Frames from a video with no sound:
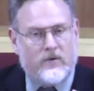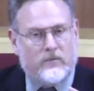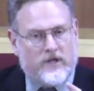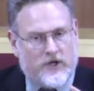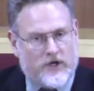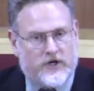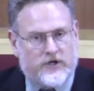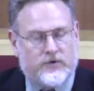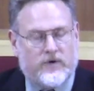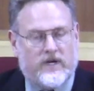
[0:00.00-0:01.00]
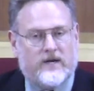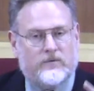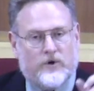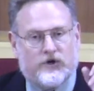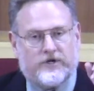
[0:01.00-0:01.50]
We look at a tree
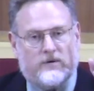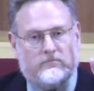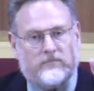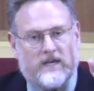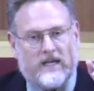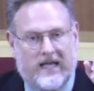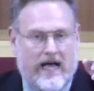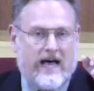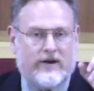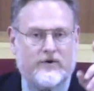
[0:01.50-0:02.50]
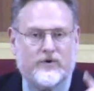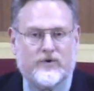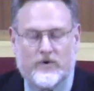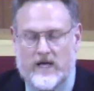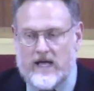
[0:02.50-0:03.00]
and worship the God who
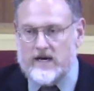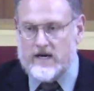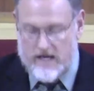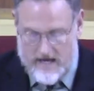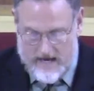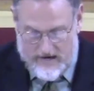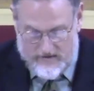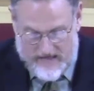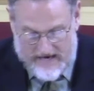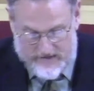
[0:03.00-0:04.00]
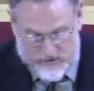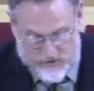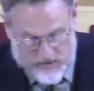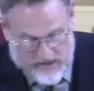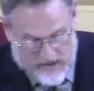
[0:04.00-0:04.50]
created that
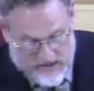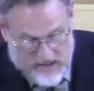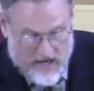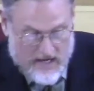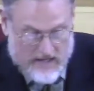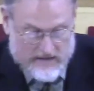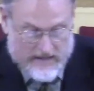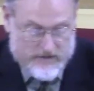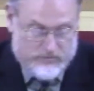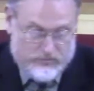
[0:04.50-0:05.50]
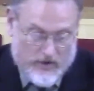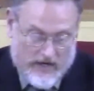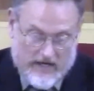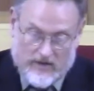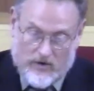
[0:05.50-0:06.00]
tree. Let us
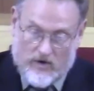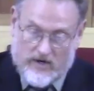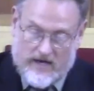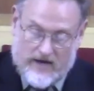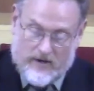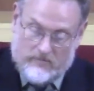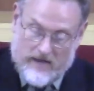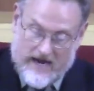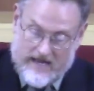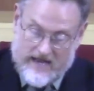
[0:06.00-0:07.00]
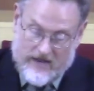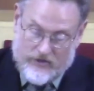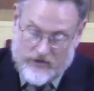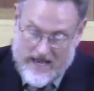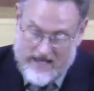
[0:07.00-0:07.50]
pray. Lord God Almighty, I
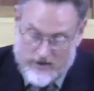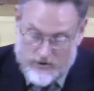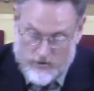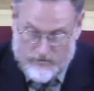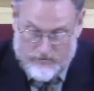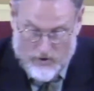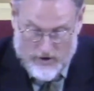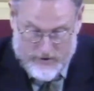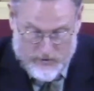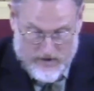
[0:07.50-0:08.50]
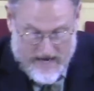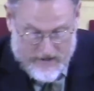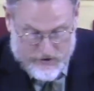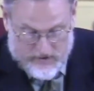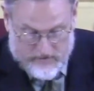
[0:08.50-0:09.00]
thank you for
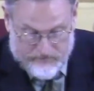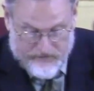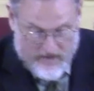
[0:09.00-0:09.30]
creation.